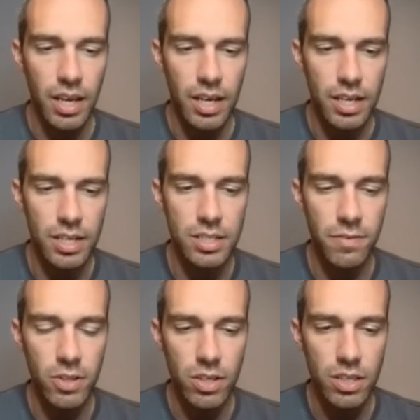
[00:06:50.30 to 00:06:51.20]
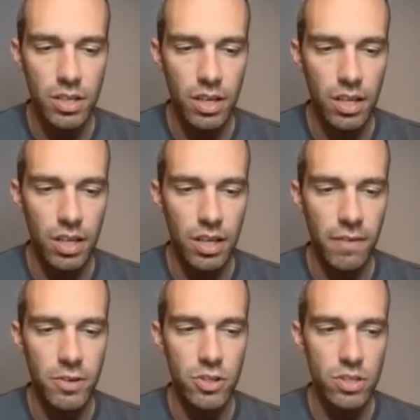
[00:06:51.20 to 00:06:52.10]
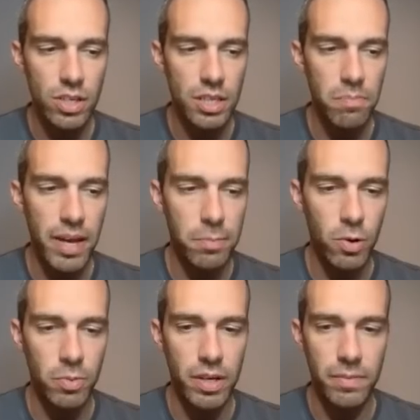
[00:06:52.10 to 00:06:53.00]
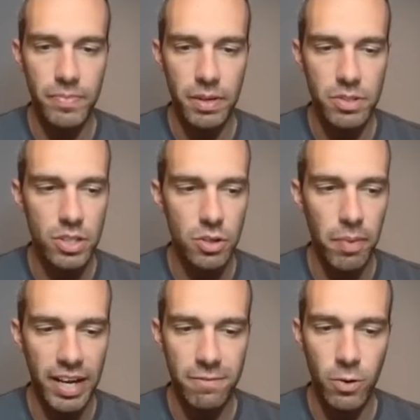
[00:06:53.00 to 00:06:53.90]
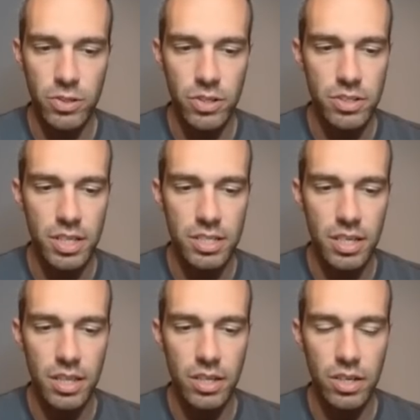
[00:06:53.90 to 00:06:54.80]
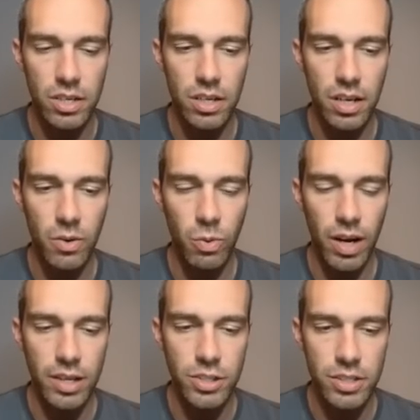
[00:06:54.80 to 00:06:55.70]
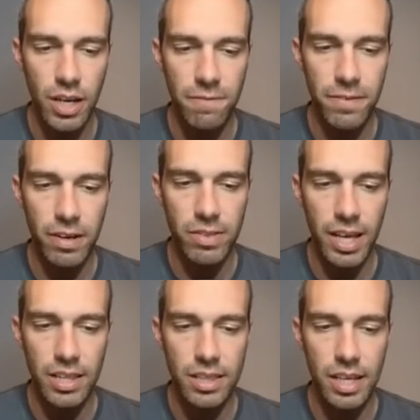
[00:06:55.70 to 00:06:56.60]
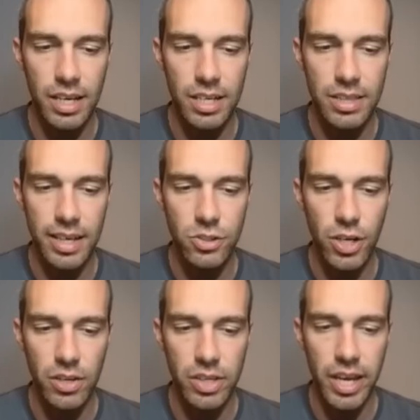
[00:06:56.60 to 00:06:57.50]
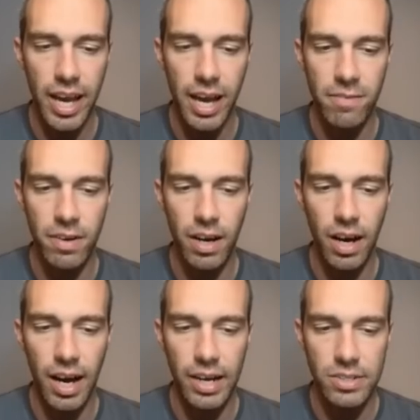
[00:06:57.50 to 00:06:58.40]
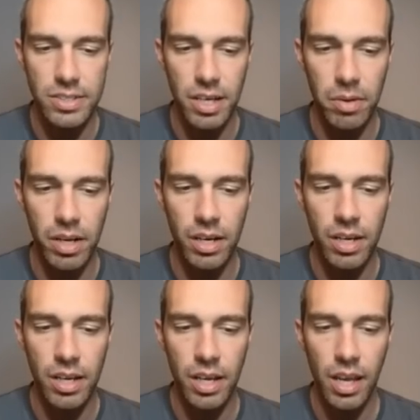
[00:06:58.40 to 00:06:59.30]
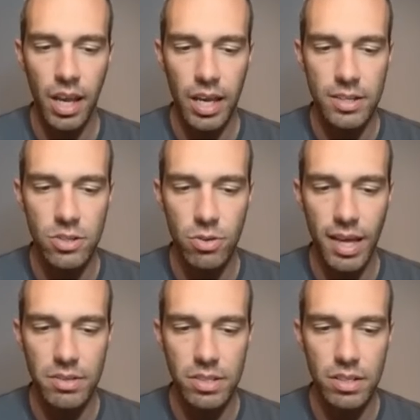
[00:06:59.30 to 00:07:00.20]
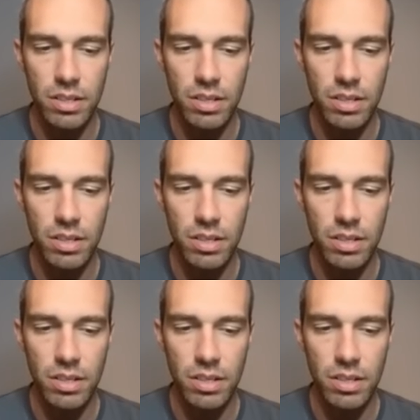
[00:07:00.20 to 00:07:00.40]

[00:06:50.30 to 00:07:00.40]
Because if you just look at the meta Pokemon, I'm just going to go back and forth so you see this. What I just kind of found that like they generally have a higher stamina and a 2000